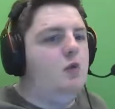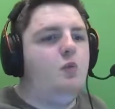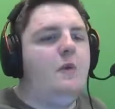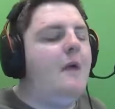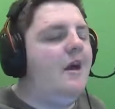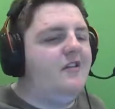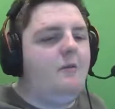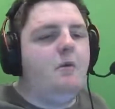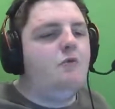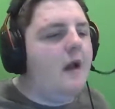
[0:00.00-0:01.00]
We might see
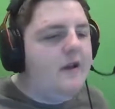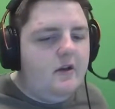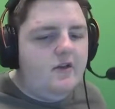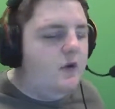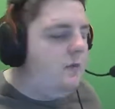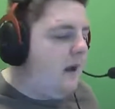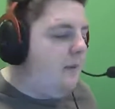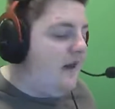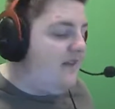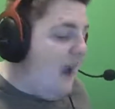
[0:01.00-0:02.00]
a miraculous
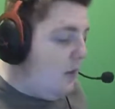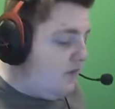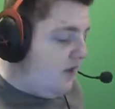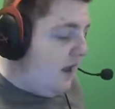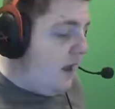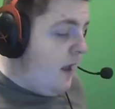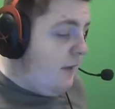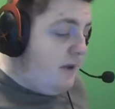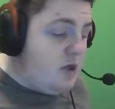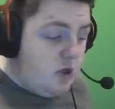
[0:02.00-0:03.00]
comeback, but I doubt it.
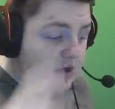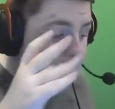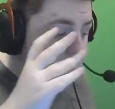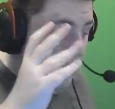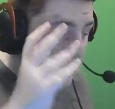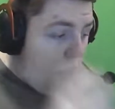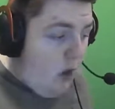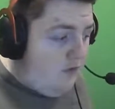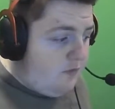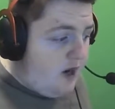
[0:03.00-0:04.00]
Midtjylland having a
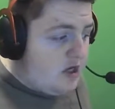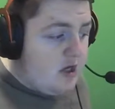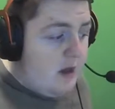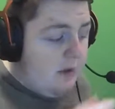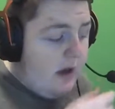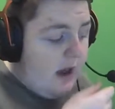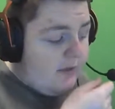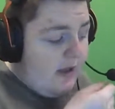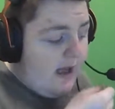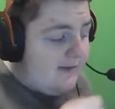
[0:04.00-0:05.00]
lot of pressure now in
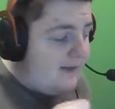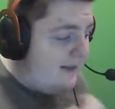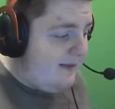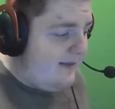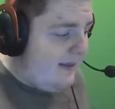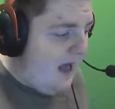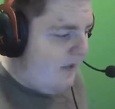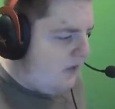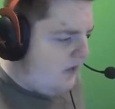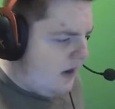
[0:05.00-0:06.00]
Atalanta's
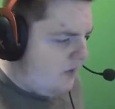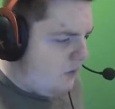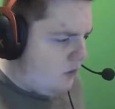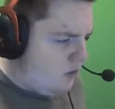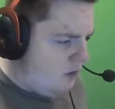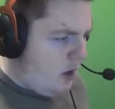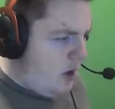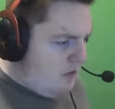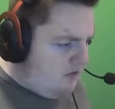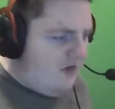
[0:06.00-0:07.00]
half. They've had it for a good
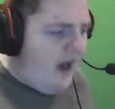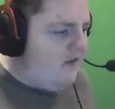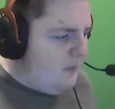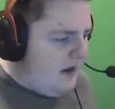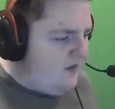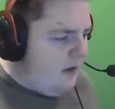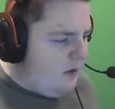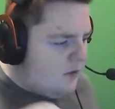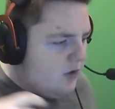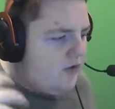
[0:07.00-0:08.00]
5 minutes now
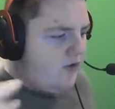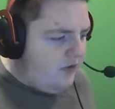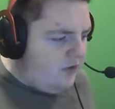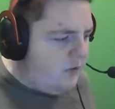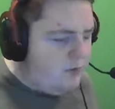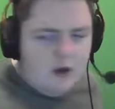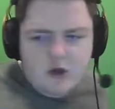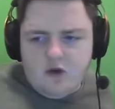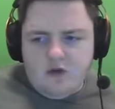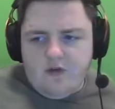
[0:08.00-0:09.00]
of consistent
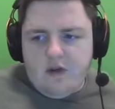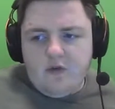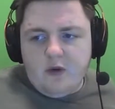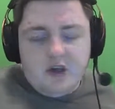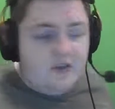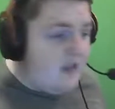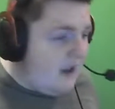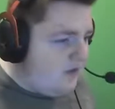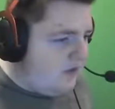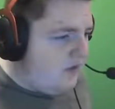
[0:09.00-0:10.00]
pressure on the defence, which is
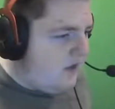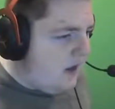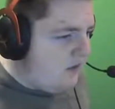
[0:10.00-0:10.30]
nice to see.